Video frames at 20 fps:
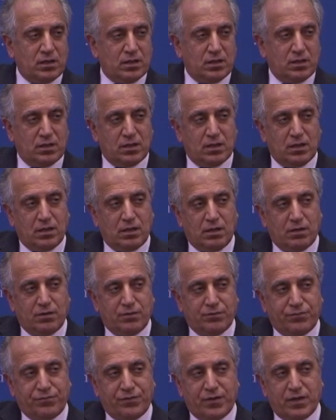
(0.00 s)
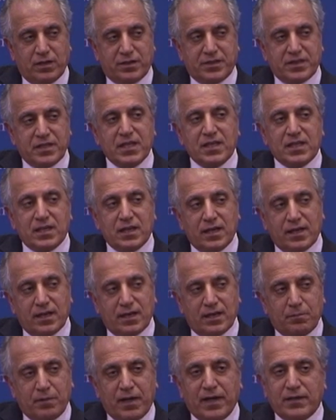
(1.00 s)
of
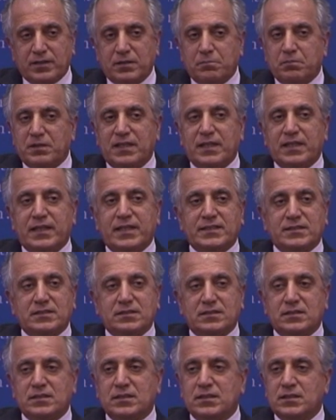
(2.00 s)
thinking about the Middle East